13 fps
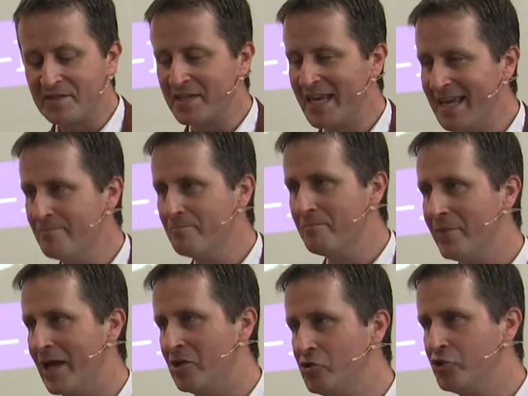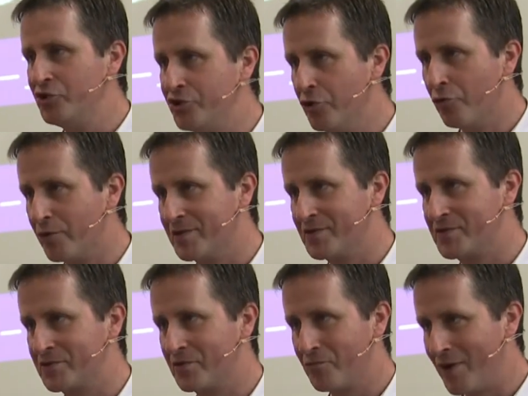team
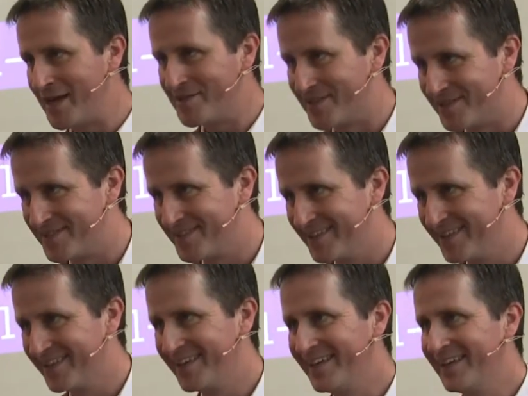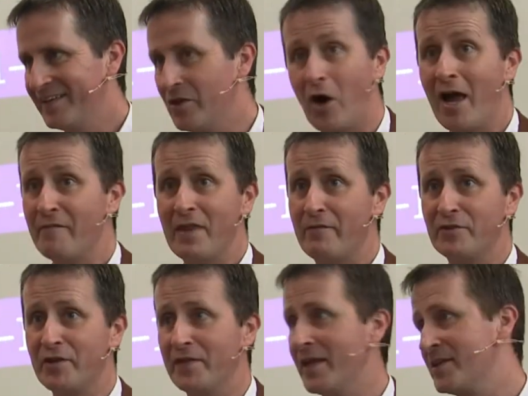endurance races. Now, I have never
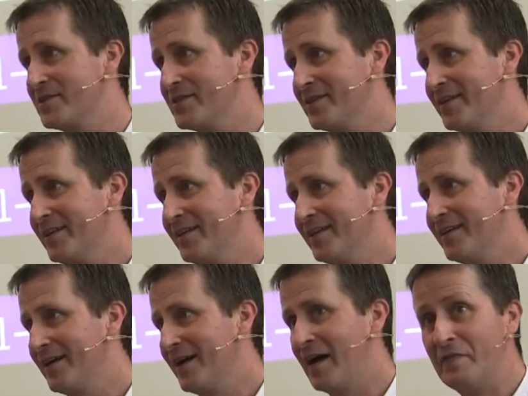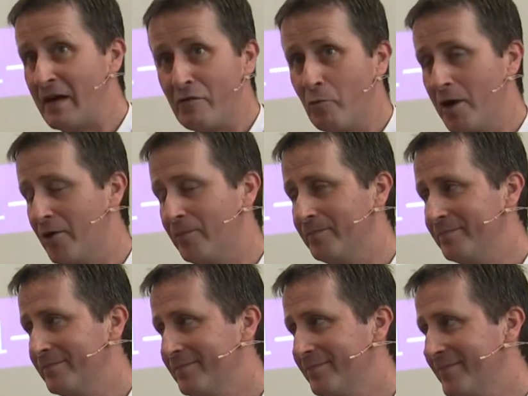done this and never will,
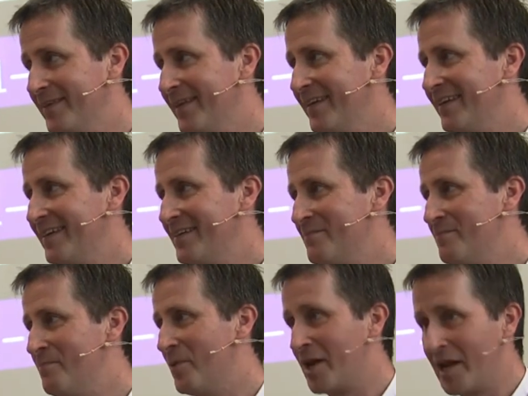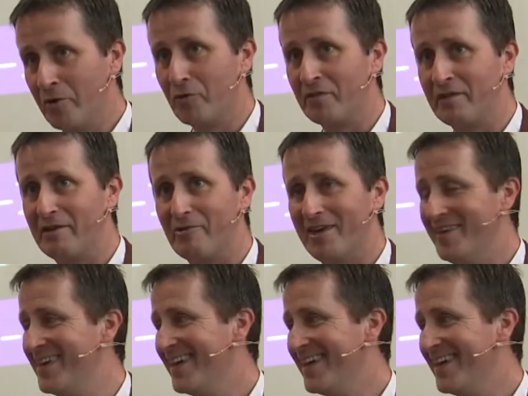but I know the theory.